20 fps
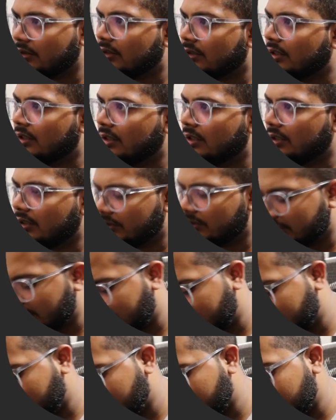Okay, so
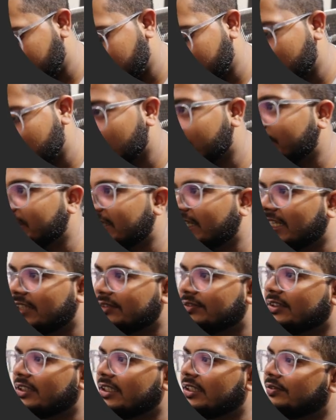this should be hyphen
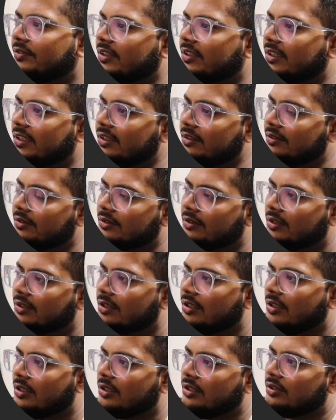hyphen n.
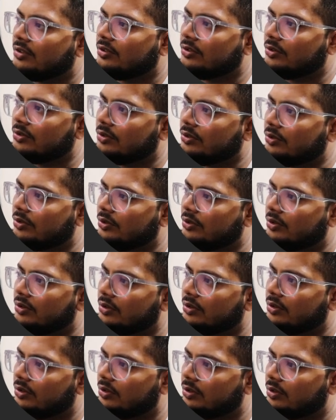So
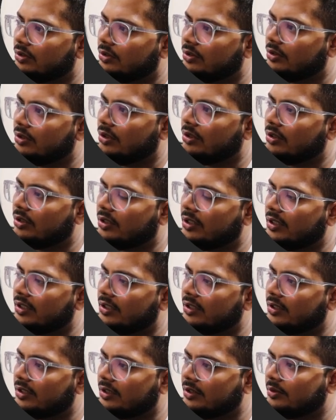docker
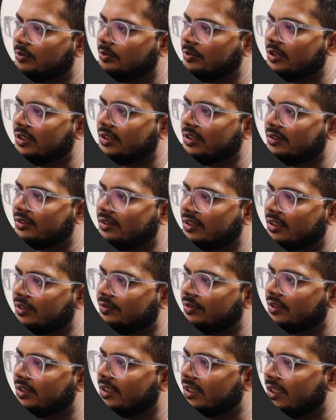ps hyphen
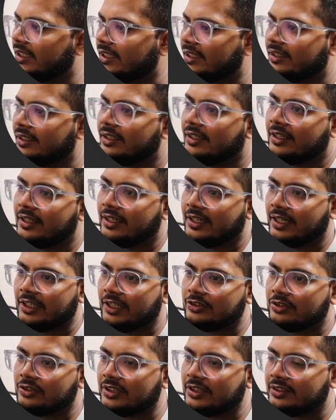a. As you
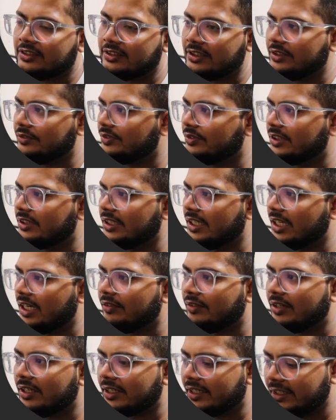can see, we have our
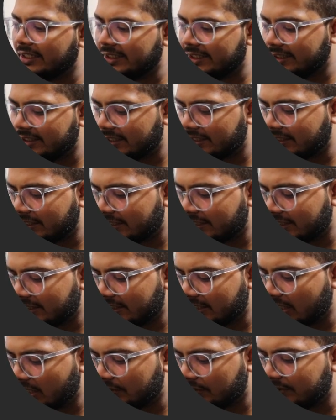container running. How
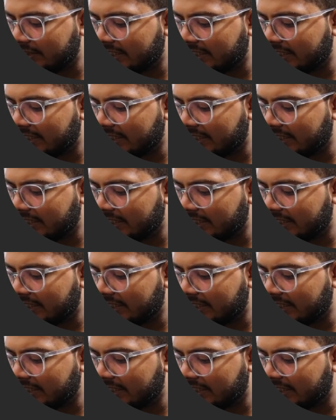we can